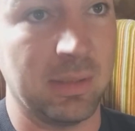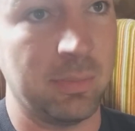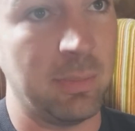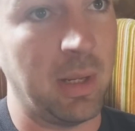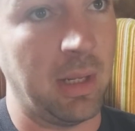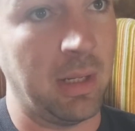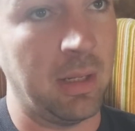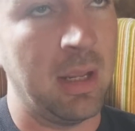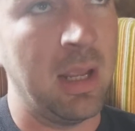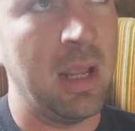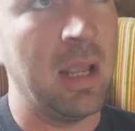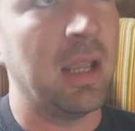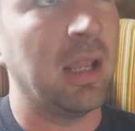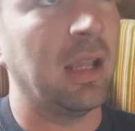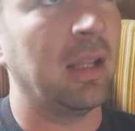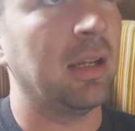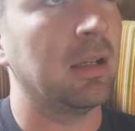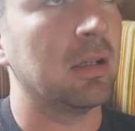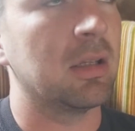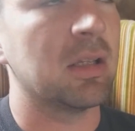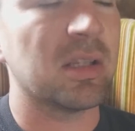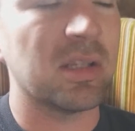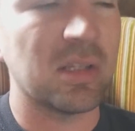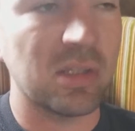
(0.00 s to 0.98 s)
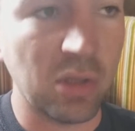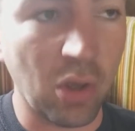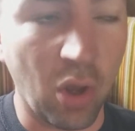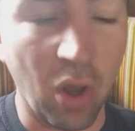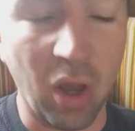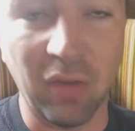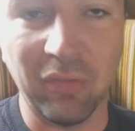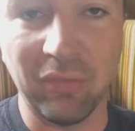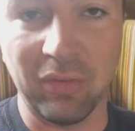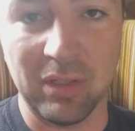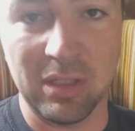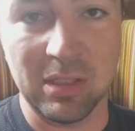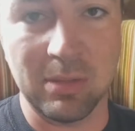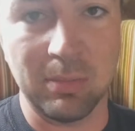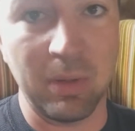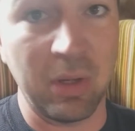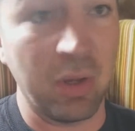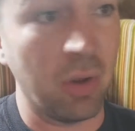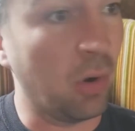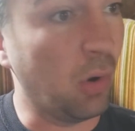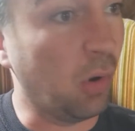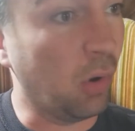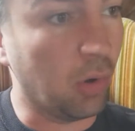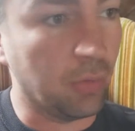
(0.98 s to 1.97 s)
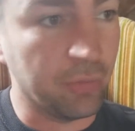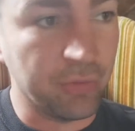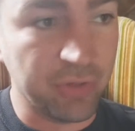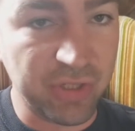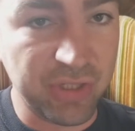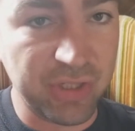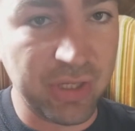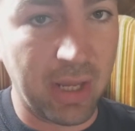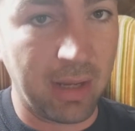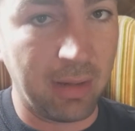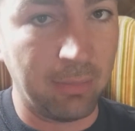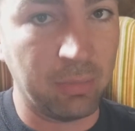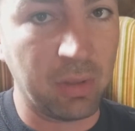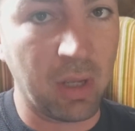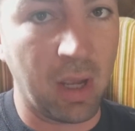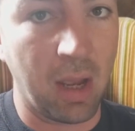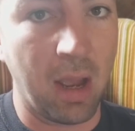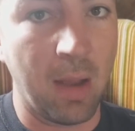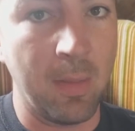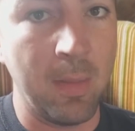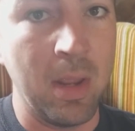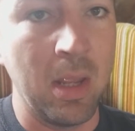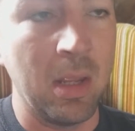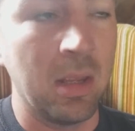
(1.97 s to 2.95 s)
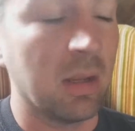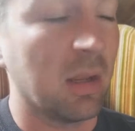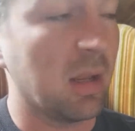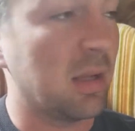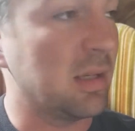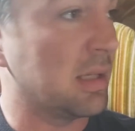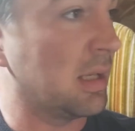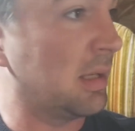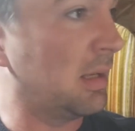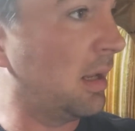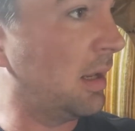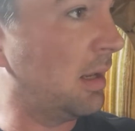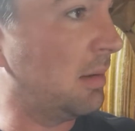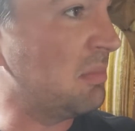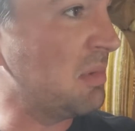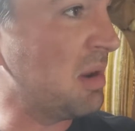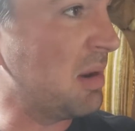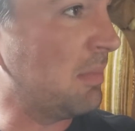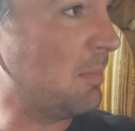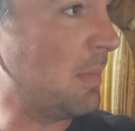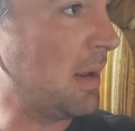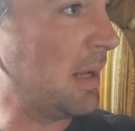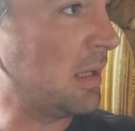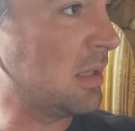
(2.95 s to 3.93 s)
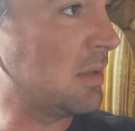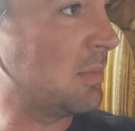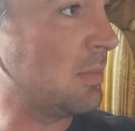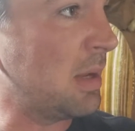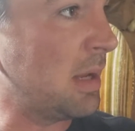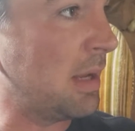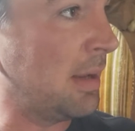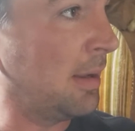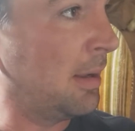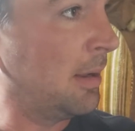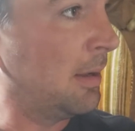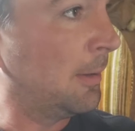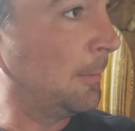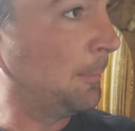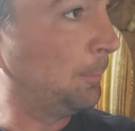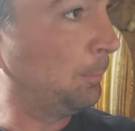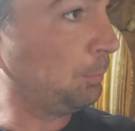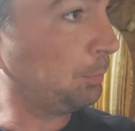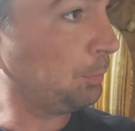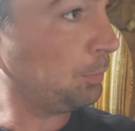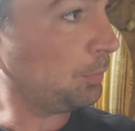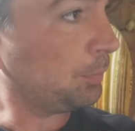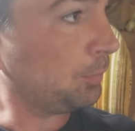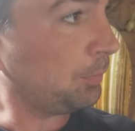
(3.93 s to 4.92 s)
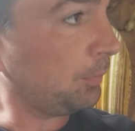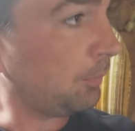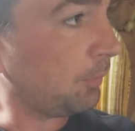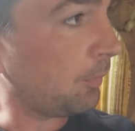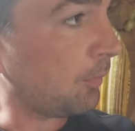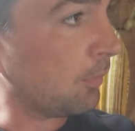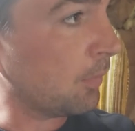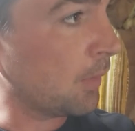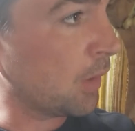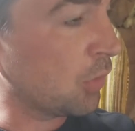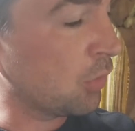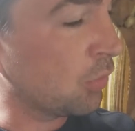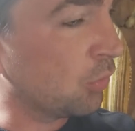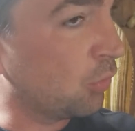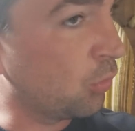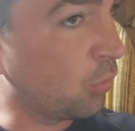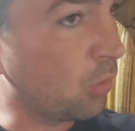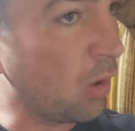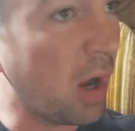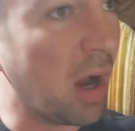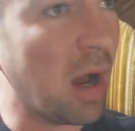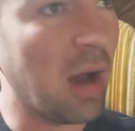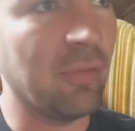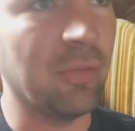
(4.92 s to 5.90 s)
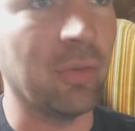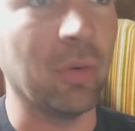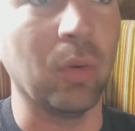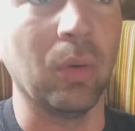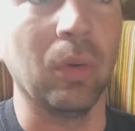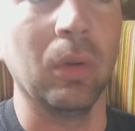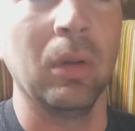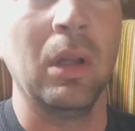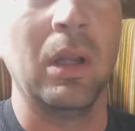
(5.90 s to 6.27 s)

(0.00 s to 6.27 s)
me and it softens me all in the same time, because it makes me grovel